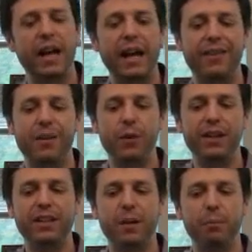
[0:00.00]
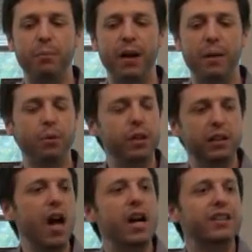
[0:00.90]
and then we end up
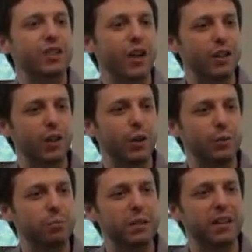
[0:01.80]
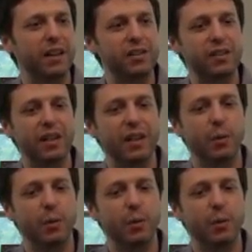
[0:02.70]
putting locks in our code because,